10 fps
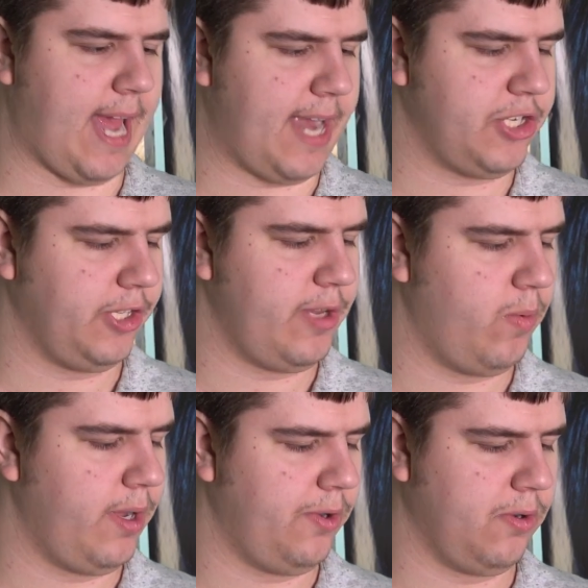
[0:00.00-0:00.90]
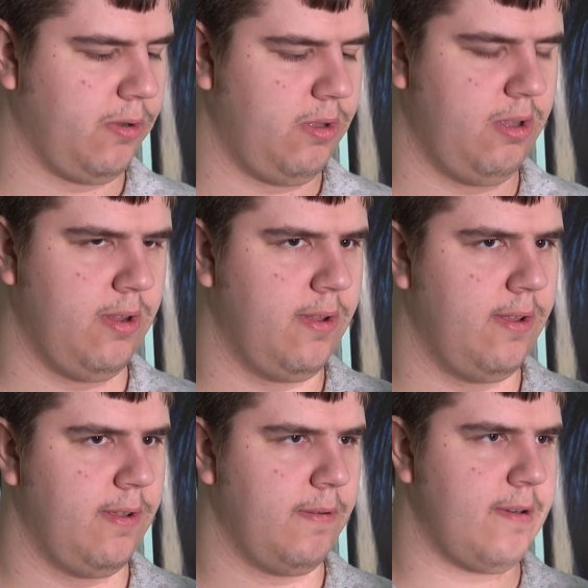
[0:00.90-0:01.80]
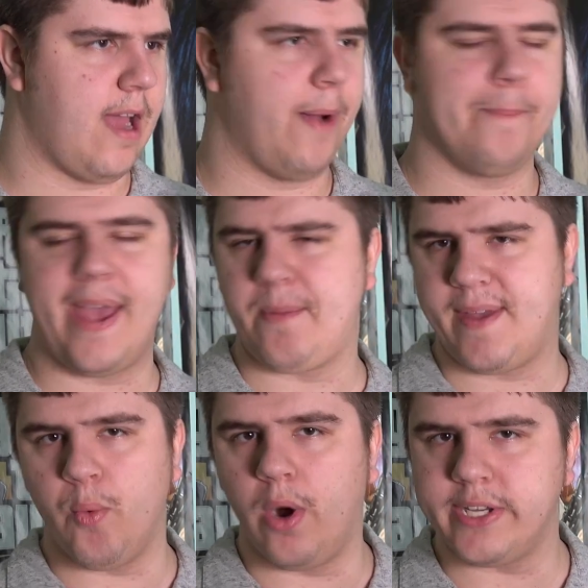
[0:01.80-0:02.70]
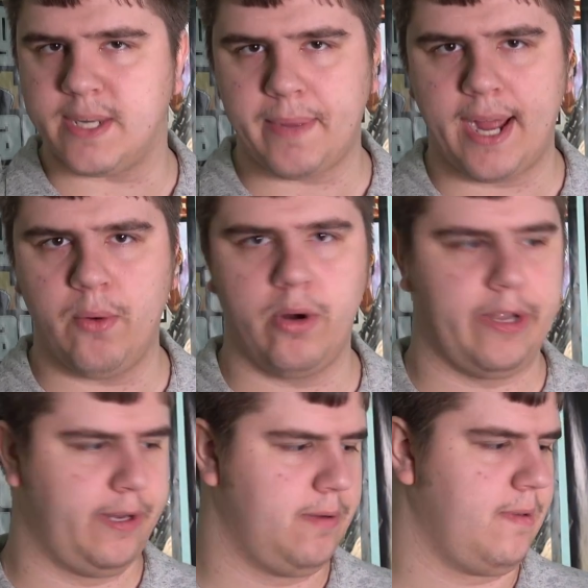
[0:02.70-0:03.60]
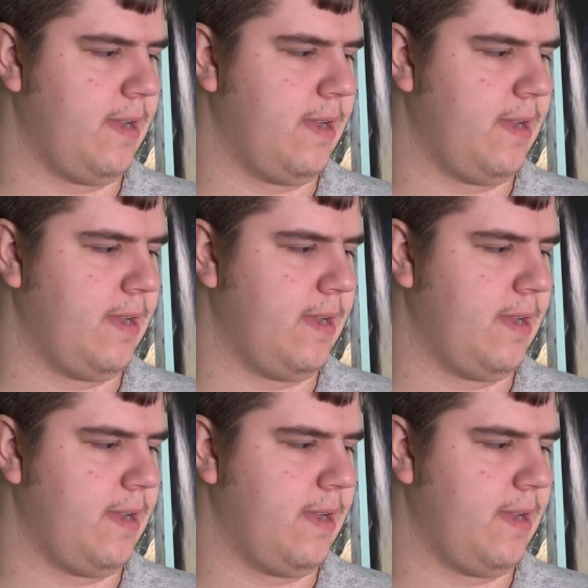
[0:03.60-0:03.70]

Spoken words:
actually will not make me want to buy one.